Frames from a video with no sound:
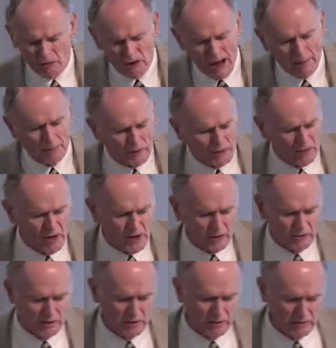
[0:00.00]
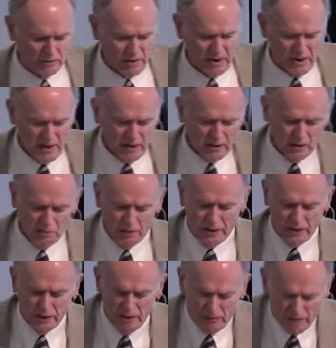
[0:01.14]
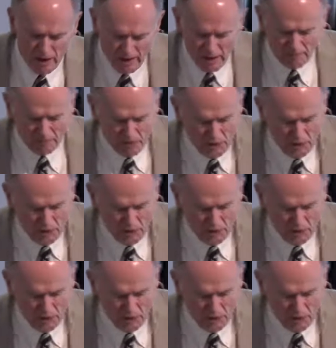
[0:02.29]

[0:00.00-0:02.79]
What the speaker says: chapter 6, who's completely shut up.